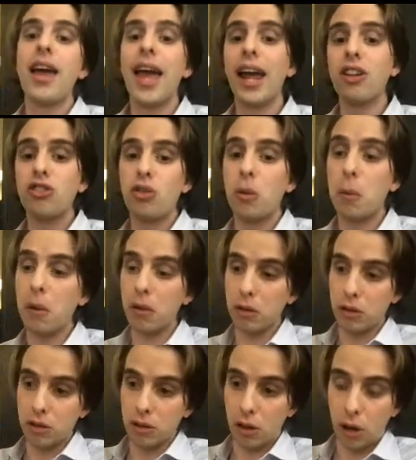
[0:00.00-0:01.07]
and to
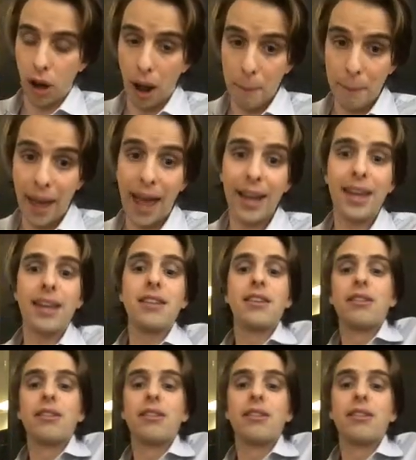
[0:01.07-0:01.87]
come back and